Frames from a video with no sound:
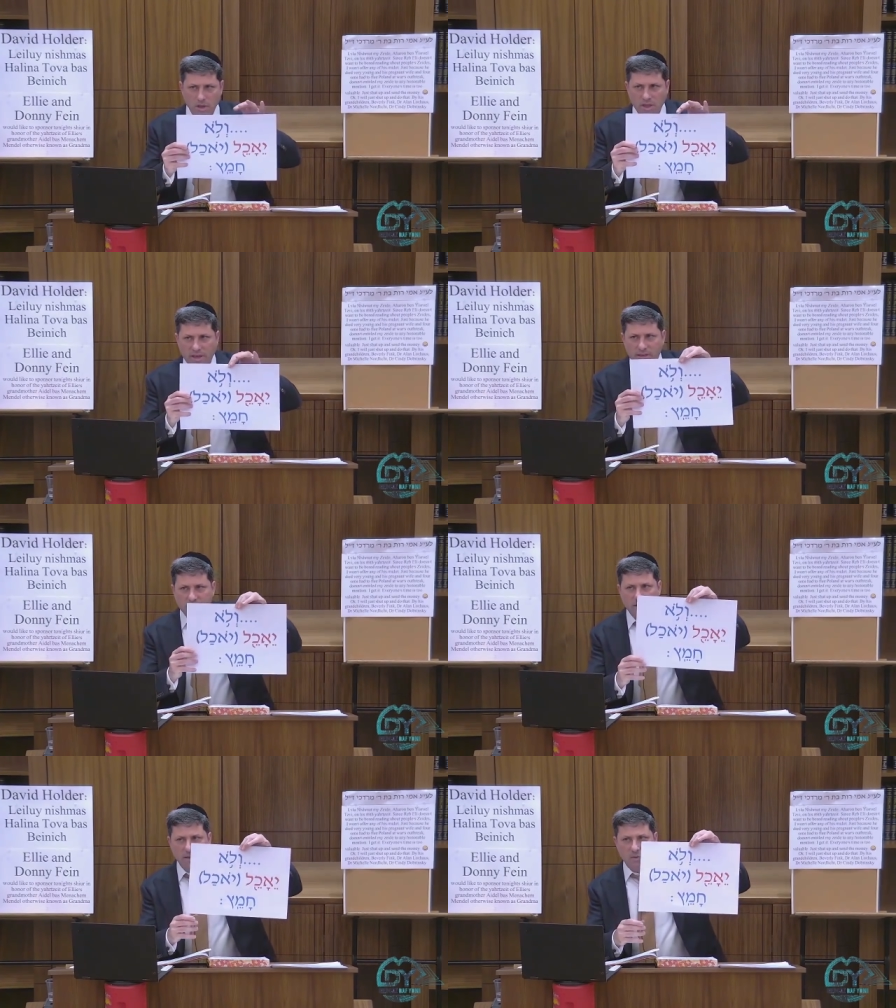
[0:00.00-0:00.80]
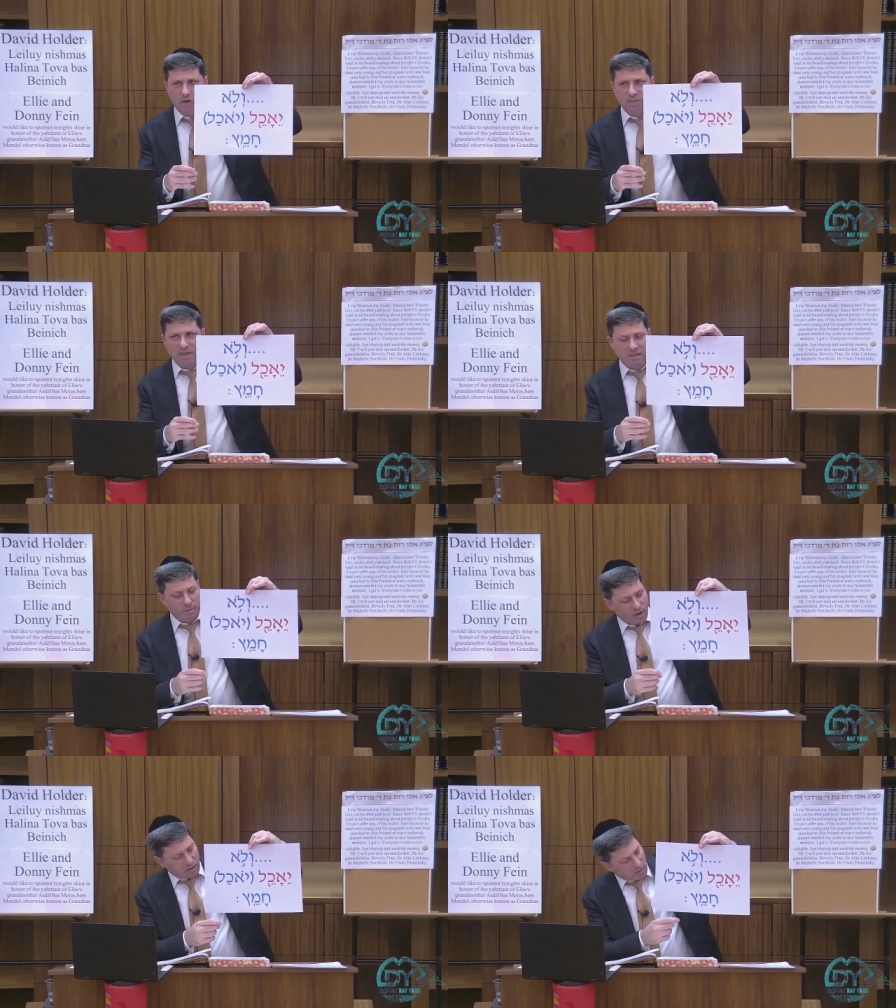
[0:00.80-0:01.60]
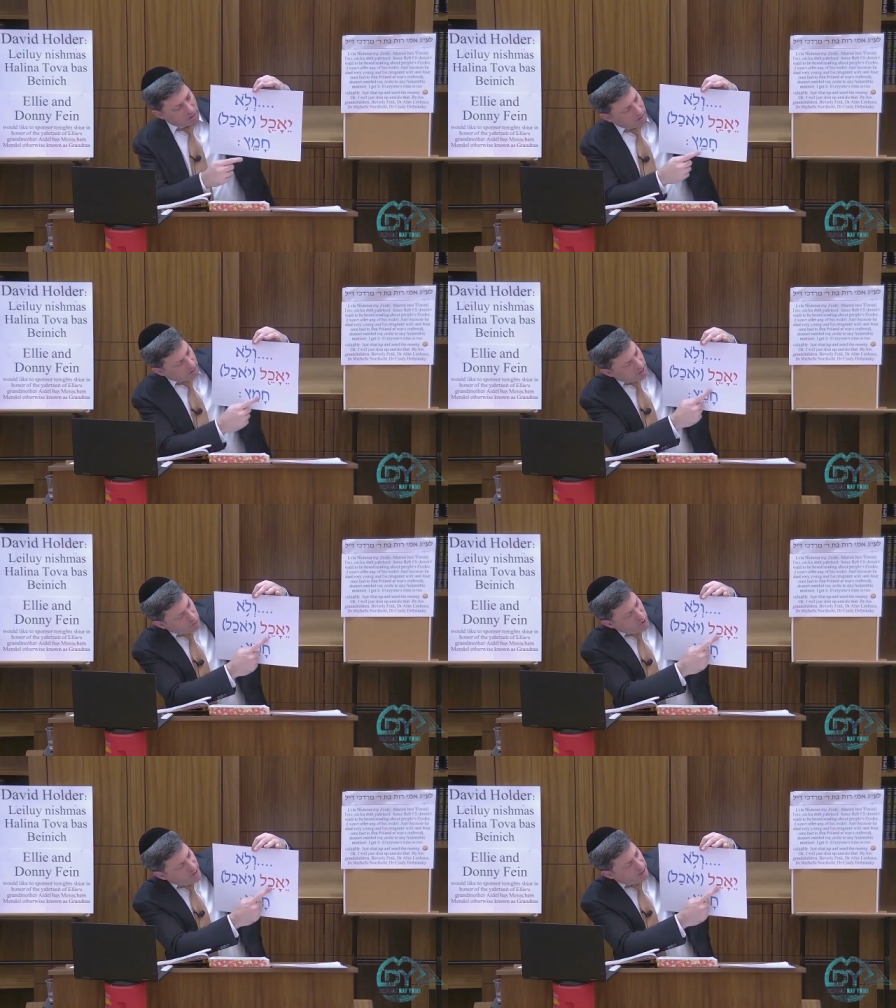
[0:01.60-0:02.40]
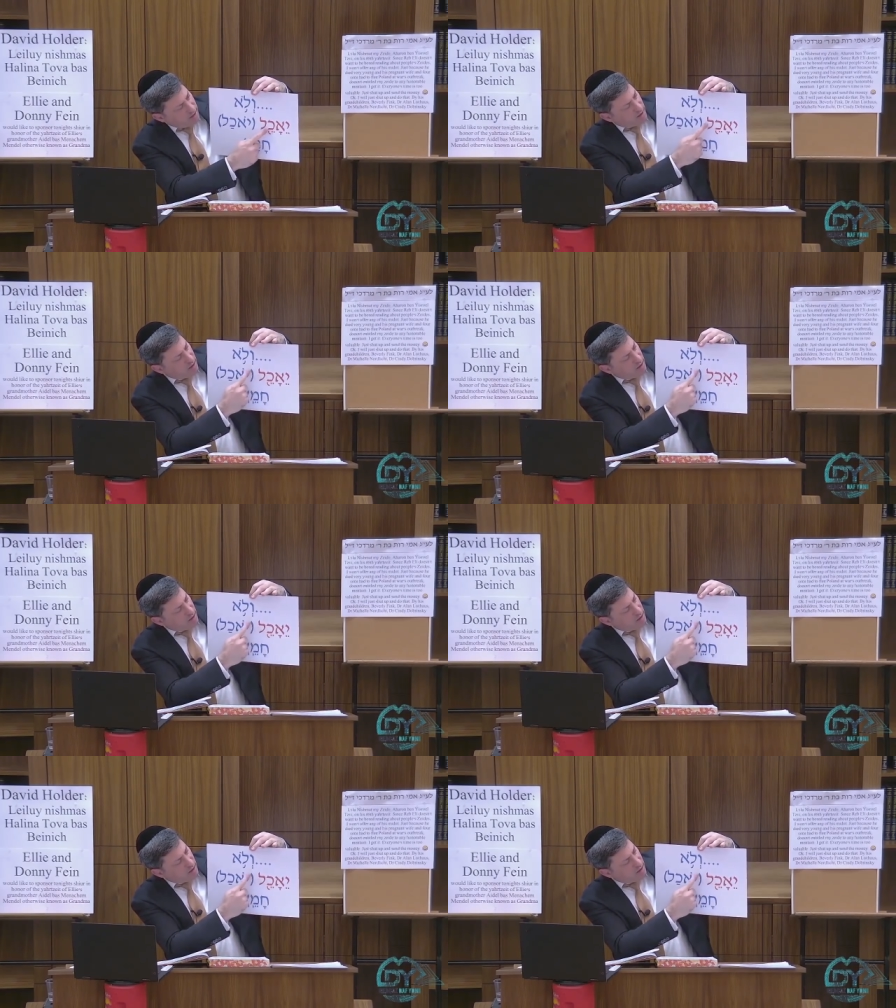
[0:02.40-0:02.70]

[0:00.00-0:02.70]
This is what it says in the pasuk in red